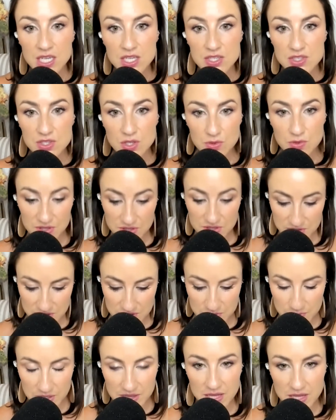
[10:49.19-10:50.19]
So, this
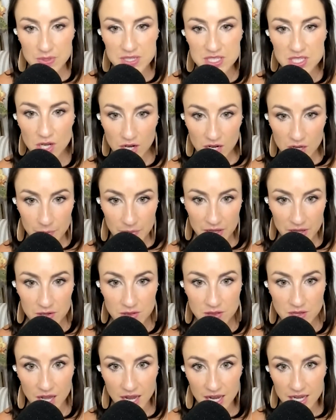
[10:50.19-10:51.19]
is one that we talk about a
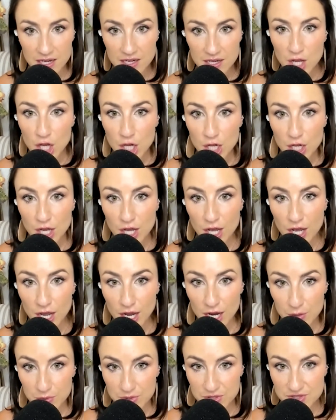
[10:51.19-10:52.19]
lot.
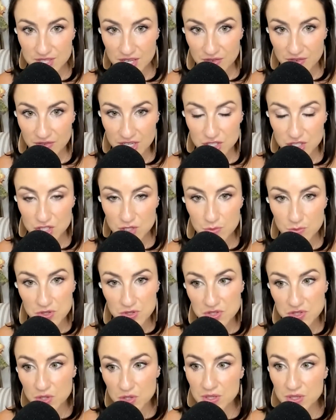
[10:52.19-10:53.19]
I will say
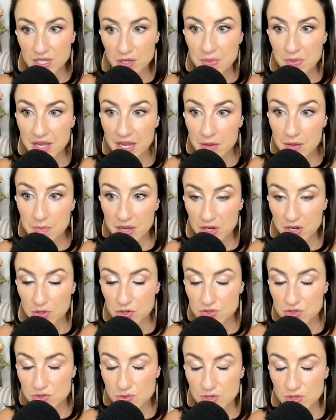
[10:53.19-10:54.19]
vegetables are going to be a better
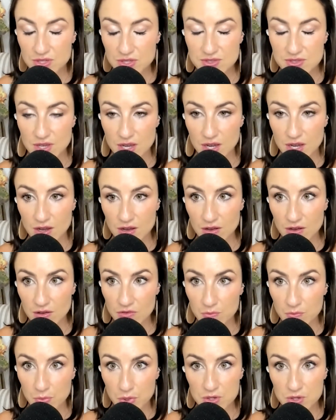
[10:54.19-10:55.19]
source of
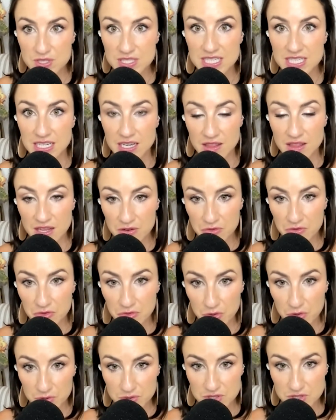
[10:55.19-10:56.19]
protein than
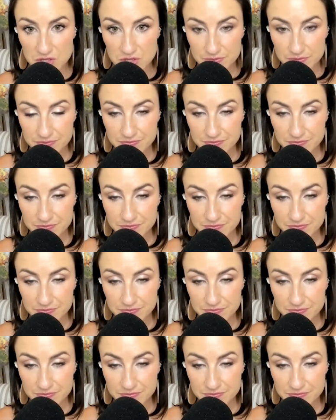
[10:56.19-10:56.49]
fruit.